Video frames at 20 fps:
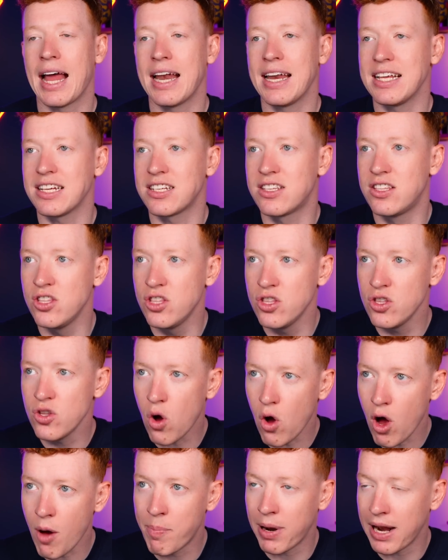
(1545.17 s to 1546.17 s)
And it's
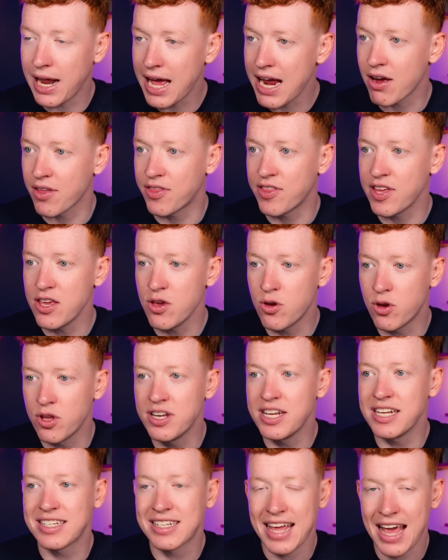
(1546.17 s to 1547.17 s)
not a player I think you can
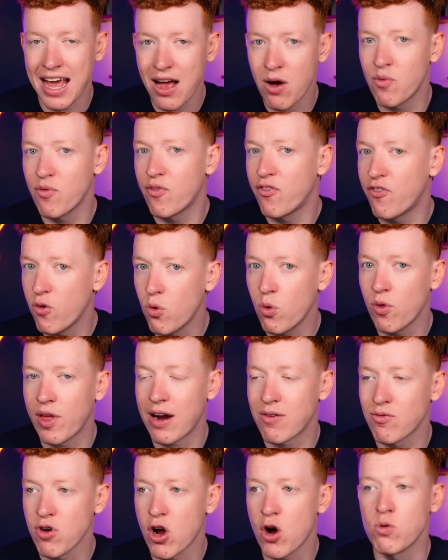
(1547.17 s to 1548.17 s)
discount for
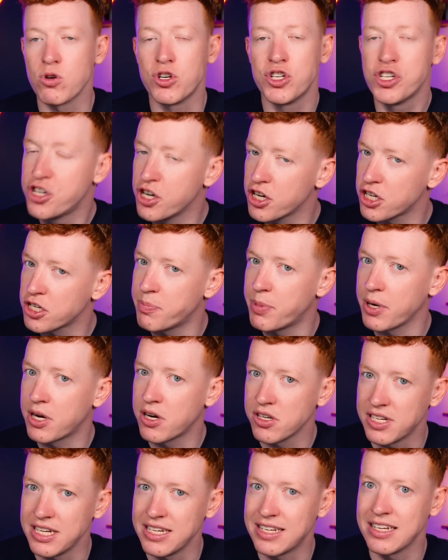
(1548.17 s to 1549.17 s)
that role just
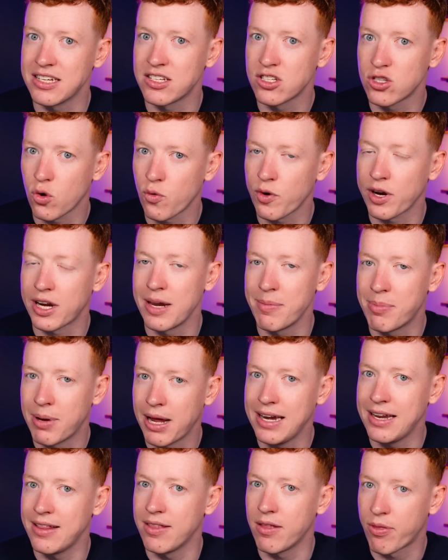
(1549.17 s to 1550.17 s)
because he's historically
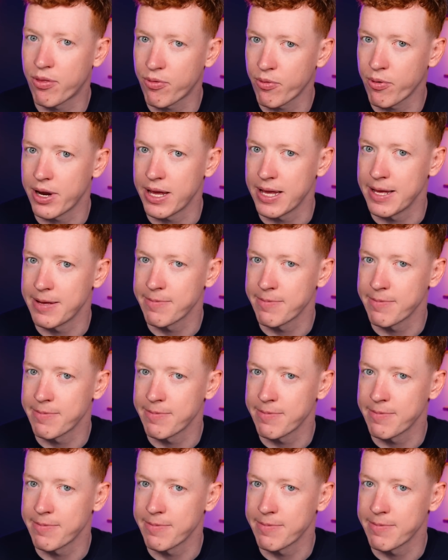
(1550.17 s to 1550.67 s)
played in the three.